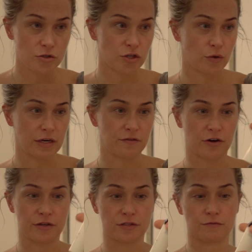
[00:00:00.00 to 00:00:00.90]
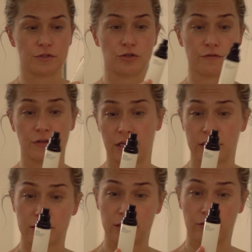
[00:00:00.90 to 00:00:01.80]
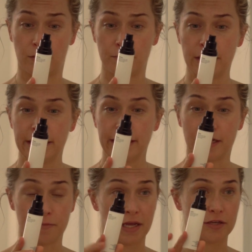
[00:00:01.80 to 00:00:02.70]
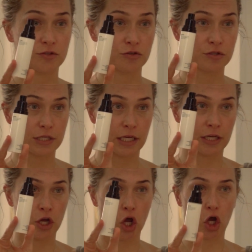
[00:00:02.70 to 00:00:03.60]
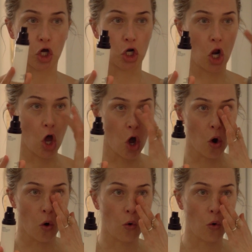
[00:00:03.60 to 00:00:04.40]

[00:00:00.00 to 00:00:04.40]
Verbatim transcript: Joanna Vargas Rejuvenating Serum. It makes your skin glow.